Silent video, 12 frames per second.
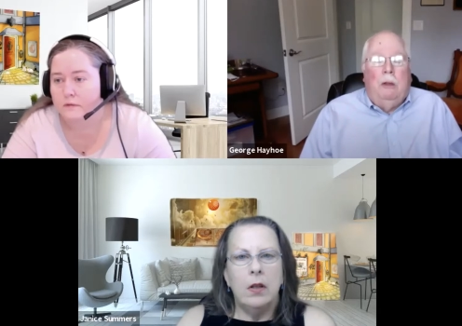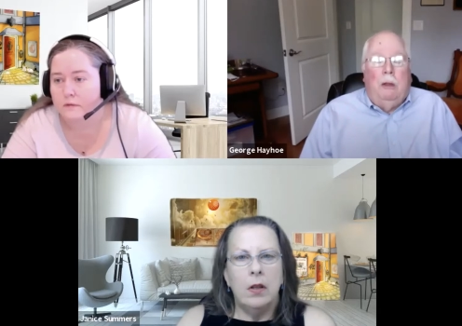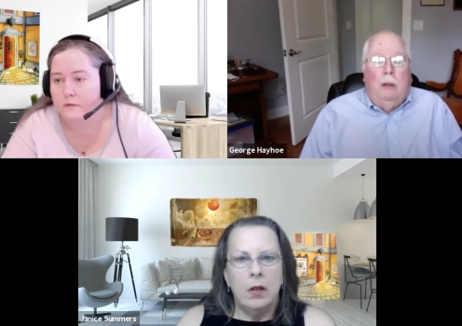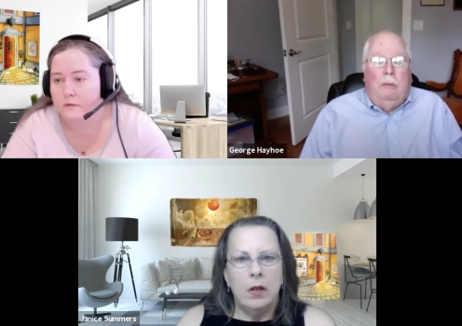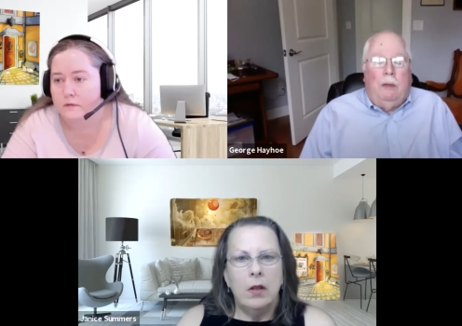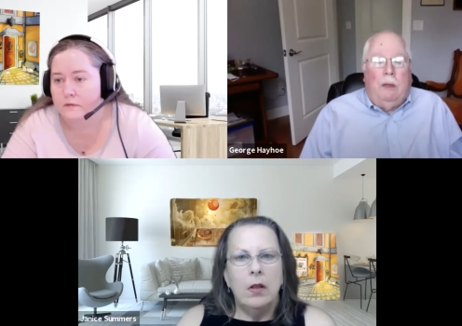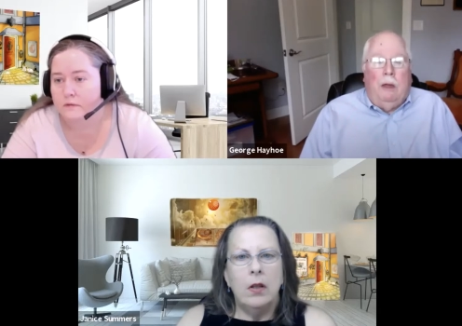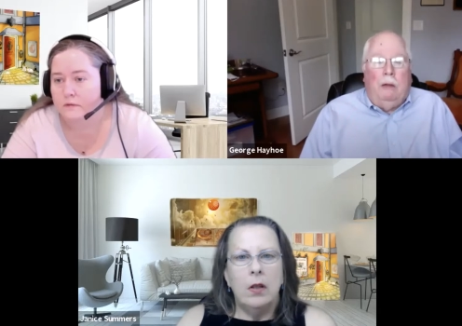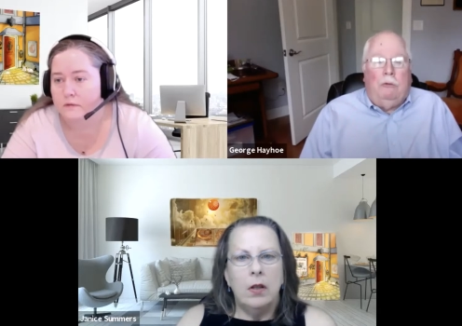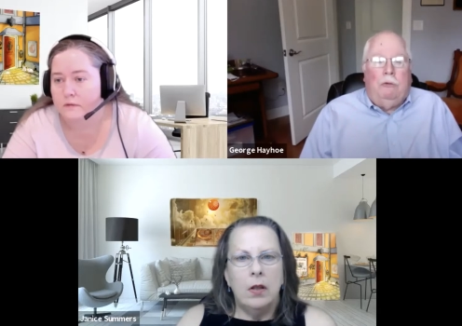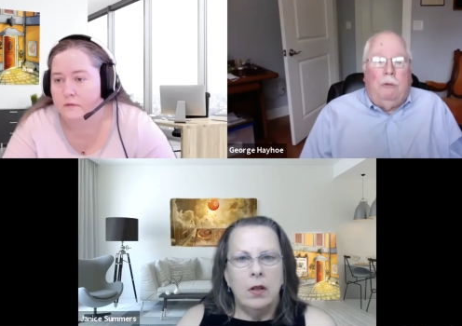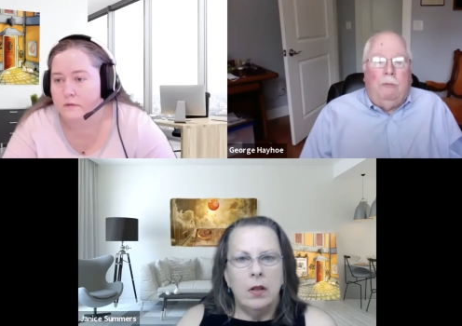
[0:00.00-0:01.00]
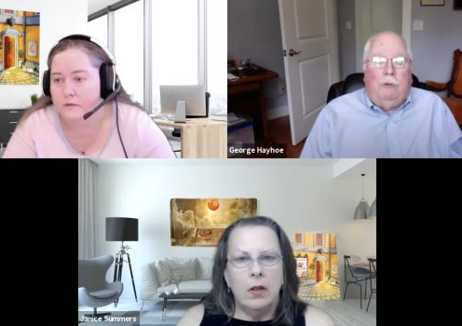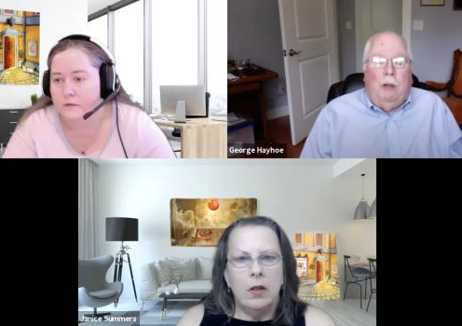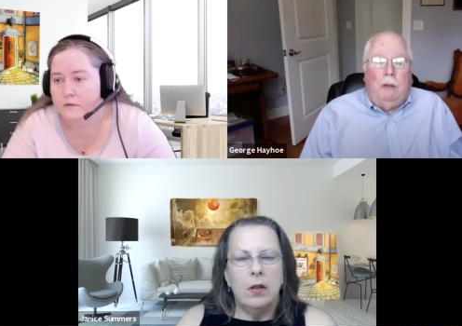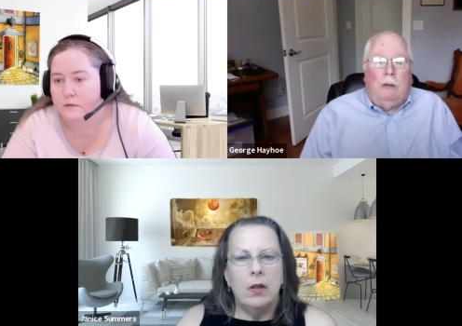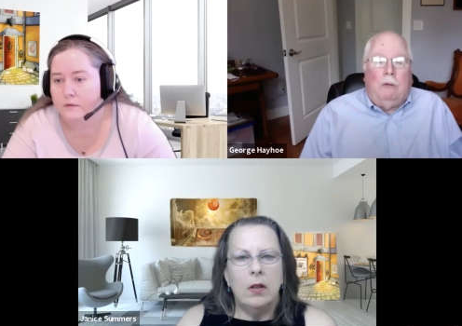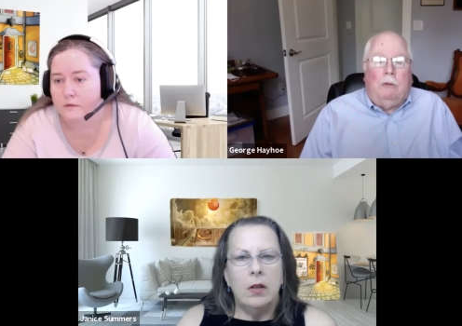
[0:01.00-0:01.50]
Speaker 1: in the case of
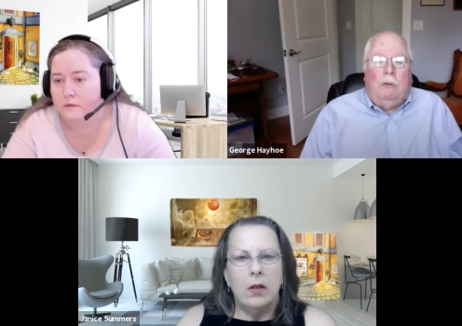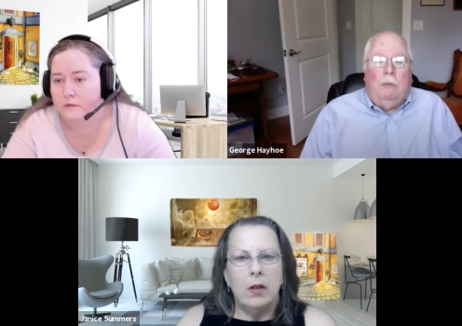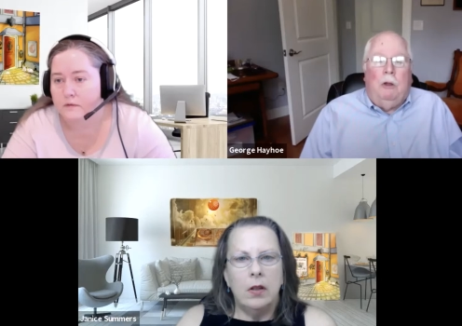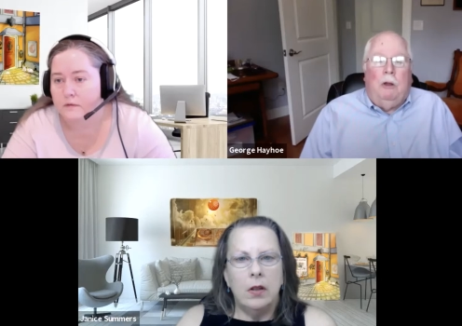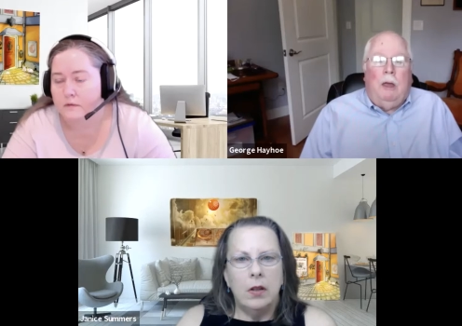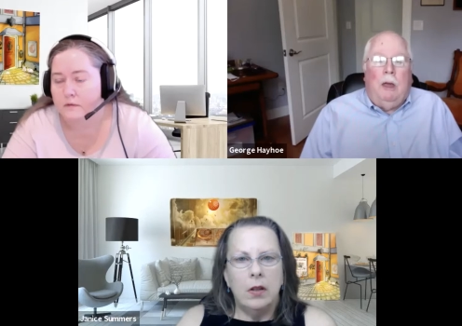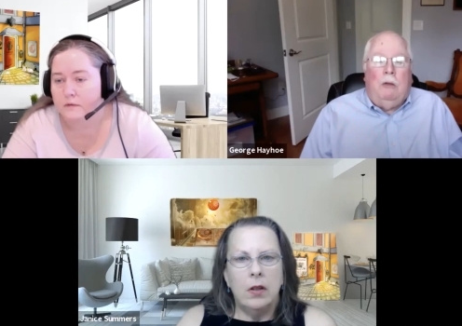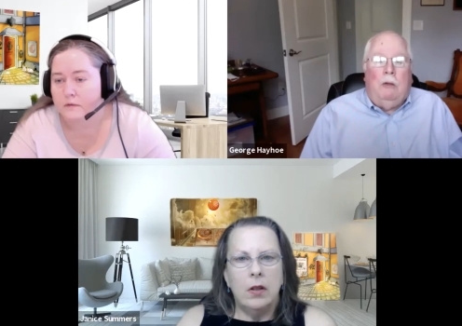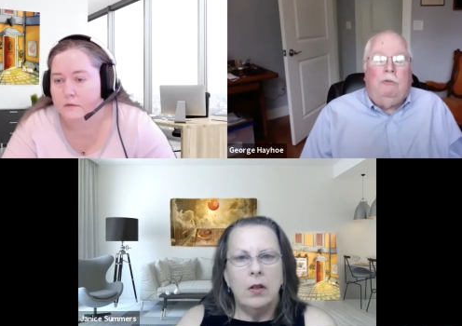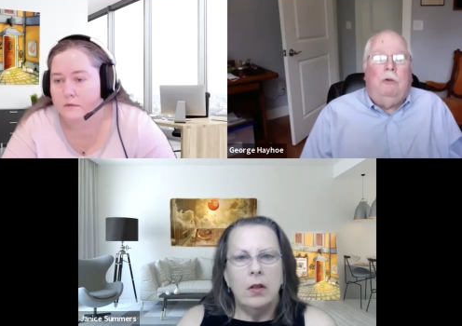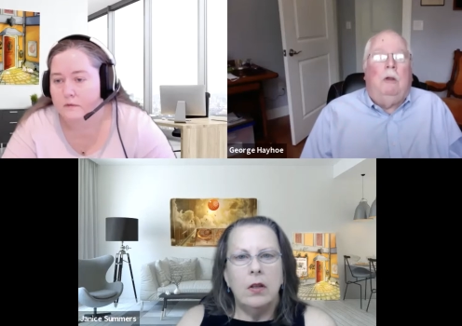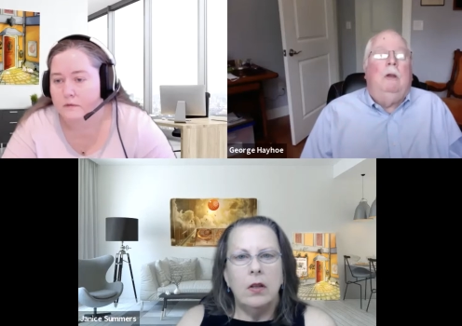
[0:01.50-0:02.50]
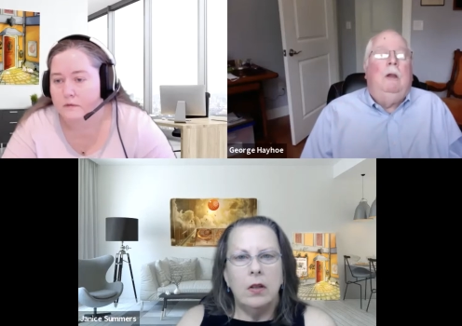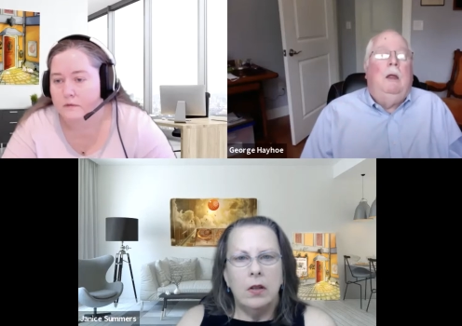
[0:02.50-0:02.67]
technical communication,